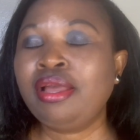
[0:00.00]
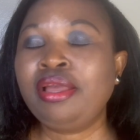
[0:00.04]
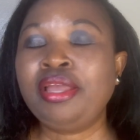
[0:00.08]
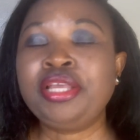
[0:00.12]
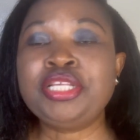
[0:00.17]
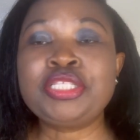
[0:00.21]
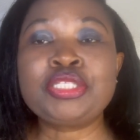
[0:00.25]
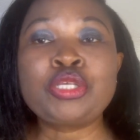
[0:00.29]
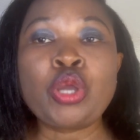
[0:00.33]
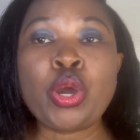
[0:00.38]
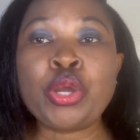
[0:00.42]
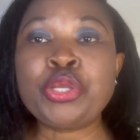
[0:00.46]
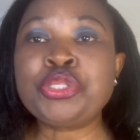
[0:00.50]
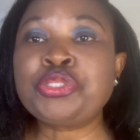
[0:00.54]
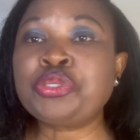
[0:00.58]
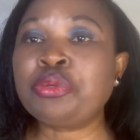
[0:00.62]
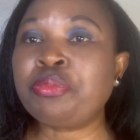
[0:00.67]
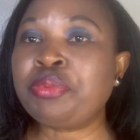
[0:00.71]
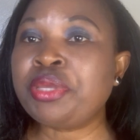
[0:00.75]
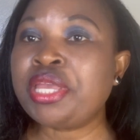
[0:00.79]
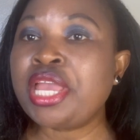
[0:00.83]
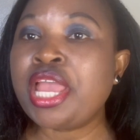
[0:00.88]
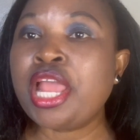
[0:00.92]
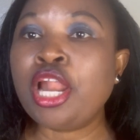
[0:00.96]
It's going to
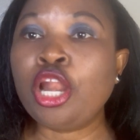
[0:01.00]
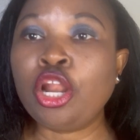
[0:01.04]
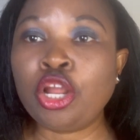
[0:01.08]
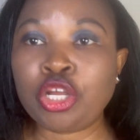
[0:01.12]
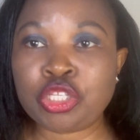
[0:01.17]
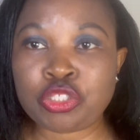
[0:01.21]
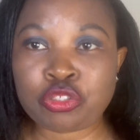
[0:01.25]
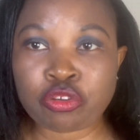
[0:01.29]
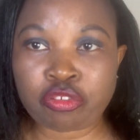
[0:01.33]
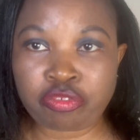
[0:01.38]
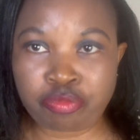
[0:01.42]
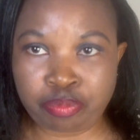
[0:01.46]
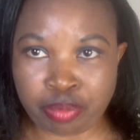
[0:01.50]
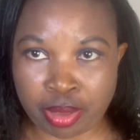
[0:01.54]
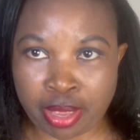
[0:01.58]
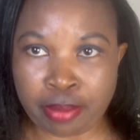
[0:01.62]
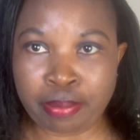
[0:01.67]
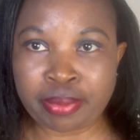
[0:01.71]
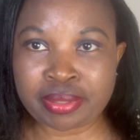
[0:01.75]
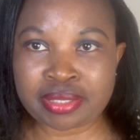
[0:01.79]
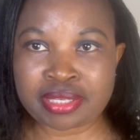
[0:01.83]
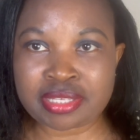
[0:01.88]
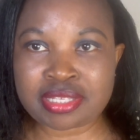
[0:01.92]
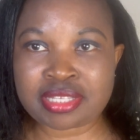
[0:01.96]
be a lot of
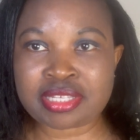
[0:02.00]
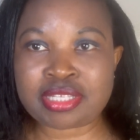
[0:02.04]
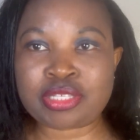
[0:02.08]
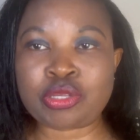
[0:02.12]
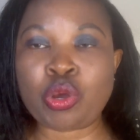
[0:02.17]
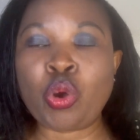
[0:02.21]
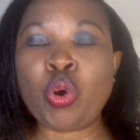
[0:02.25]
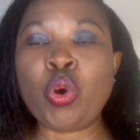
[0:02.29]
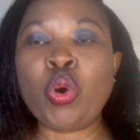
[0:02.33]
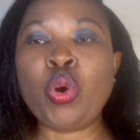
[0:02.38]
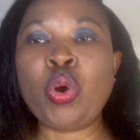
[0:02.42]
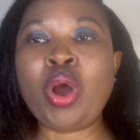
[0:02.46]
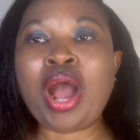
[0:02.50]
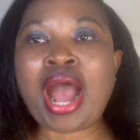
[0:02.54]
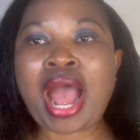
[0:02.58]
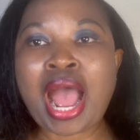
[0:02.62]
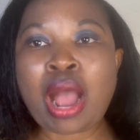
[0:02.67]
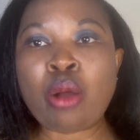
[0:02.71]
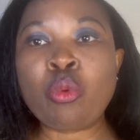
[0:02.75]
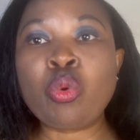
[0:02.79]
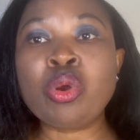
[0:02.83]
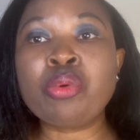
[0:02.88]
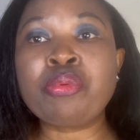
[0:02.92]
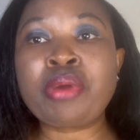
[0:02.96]
papers. So I
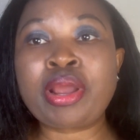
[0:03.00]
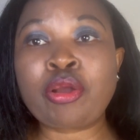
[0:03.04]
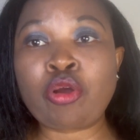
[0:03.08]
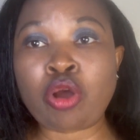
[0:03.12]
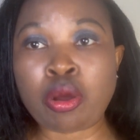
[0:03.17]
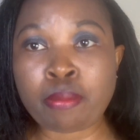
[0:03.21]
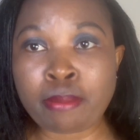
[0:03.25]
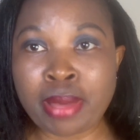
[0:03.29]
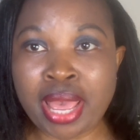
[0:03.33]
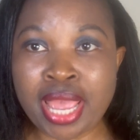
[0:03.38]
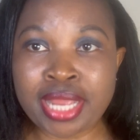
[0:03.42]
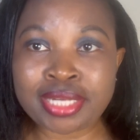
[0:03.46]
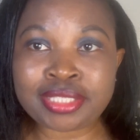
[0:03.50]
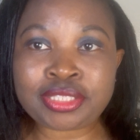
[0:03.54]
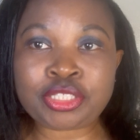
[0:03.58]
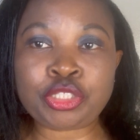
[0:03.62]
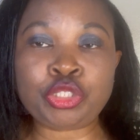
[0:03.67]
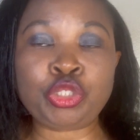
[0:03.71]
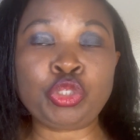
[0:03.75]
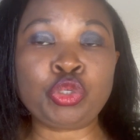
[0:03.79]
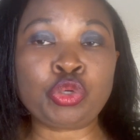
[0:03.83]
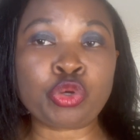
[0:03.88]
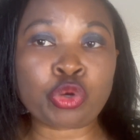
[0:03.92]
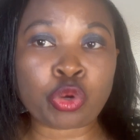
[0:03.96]
would recommend
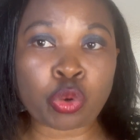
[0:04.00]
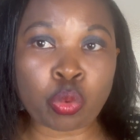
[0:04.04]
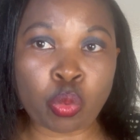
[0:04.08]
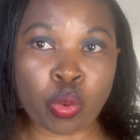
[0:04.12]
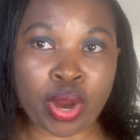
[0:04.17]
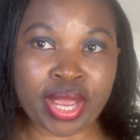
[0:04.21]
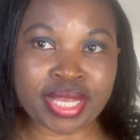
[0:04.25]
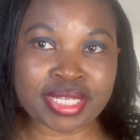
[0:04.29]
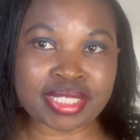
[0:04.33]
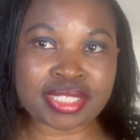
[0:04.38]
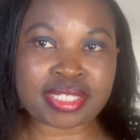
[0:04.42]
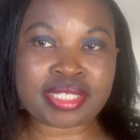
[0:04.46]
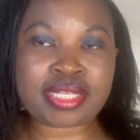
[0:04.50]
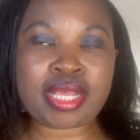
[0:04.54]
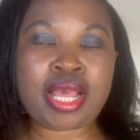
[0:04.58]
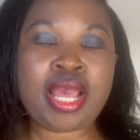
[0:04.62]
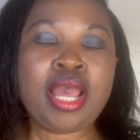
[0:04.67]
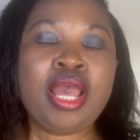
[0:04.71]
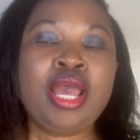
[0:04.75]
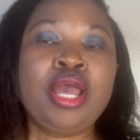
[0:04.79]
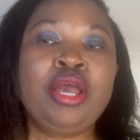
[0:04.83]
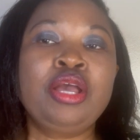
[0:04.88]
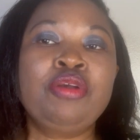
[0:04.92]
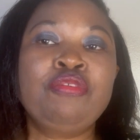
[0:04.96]
you request
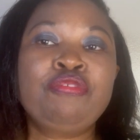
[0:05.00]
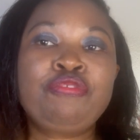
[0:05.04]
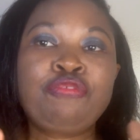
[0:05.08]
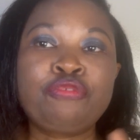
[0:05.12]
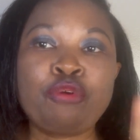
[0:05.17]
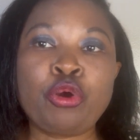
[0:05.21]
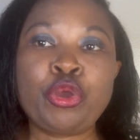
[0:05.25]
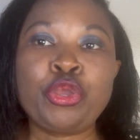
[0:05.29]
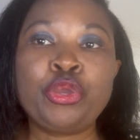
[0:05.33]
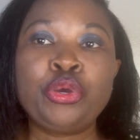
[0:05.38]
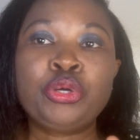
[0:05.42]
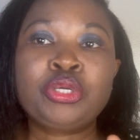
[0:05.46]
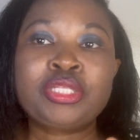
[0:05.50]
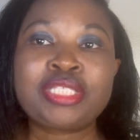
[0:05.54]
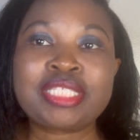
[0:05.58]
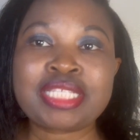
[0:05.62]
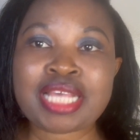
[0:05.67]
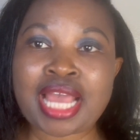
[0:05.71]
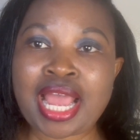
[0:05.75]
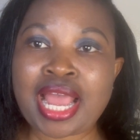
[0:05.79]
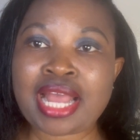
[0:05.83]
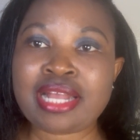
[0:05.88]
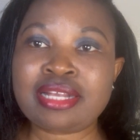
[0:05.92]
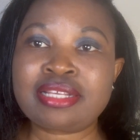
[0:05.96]
for your
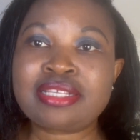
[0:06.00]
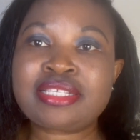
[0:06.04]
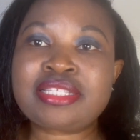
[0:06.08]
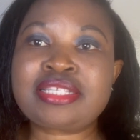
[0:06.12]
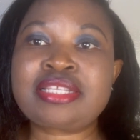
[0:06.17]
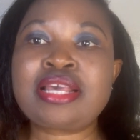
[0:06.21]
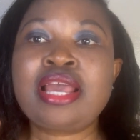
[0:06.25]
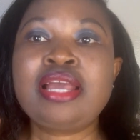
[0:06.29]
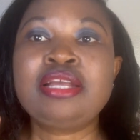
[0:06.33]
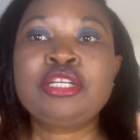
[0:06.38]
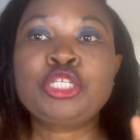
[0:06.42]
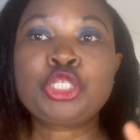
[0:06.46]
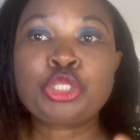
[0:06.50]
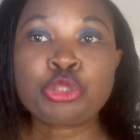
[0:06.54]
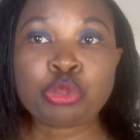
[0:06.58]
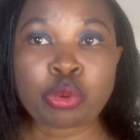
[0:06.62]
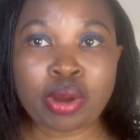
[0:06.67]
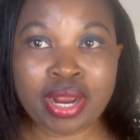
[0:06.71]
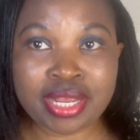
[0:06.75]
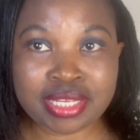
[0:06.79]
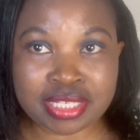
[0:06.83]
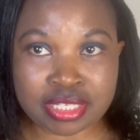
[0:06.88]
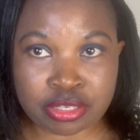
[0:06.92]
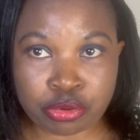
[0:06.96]
tax
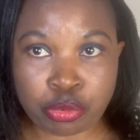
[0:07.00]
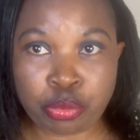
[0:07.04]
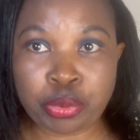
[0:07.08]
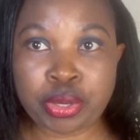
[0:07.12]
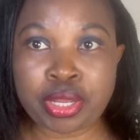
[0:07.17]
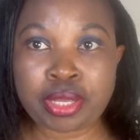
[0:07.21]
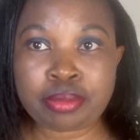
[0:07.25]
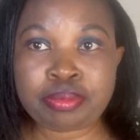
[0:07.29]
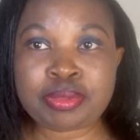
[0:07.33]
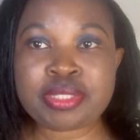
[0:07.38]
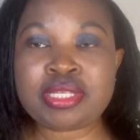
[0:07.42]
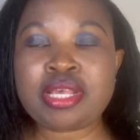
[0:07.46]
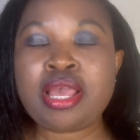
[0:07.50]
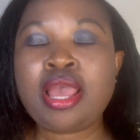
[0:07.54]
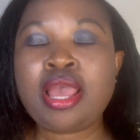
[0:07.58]
transcript